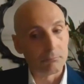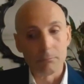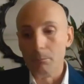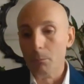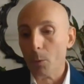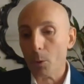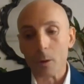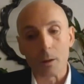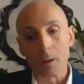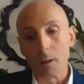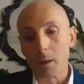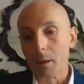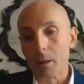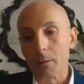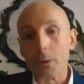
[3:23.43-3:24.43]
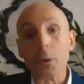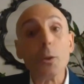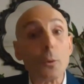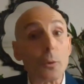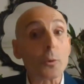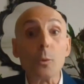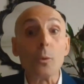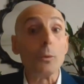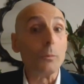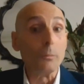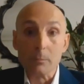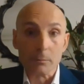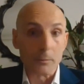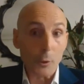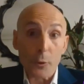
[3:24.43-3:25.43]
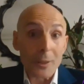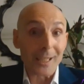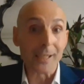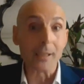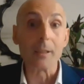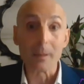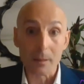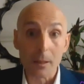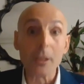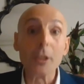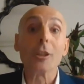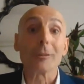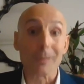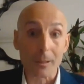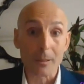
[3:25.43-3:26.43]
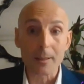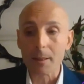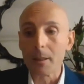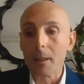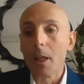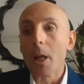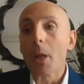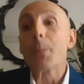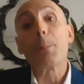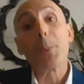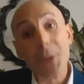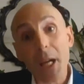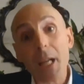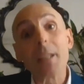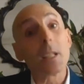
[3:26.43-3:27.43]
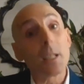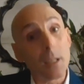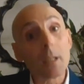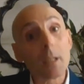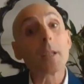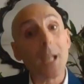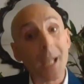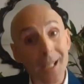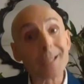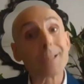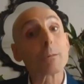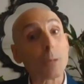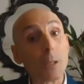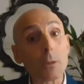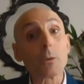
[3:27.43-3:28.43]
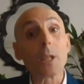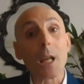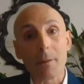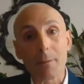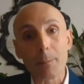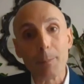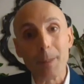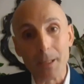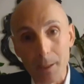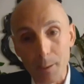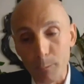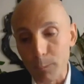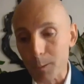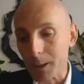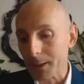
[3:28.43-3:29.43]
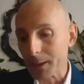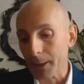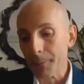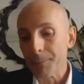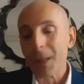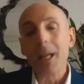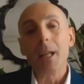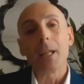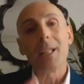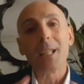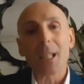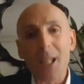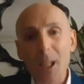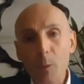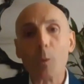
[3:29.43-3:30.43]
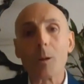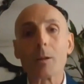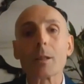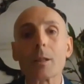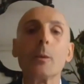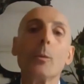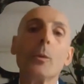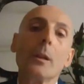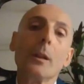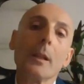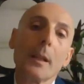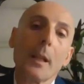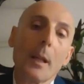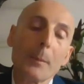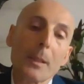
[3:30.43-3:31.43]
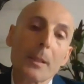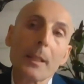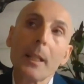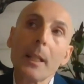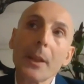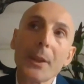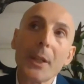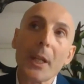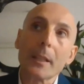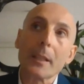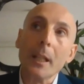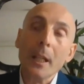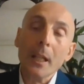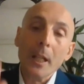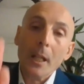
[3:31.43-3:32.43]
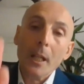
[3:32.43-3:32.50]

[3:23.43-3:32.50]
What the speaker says: more used to using euros, then the history could have been different. In other words, I'm saying that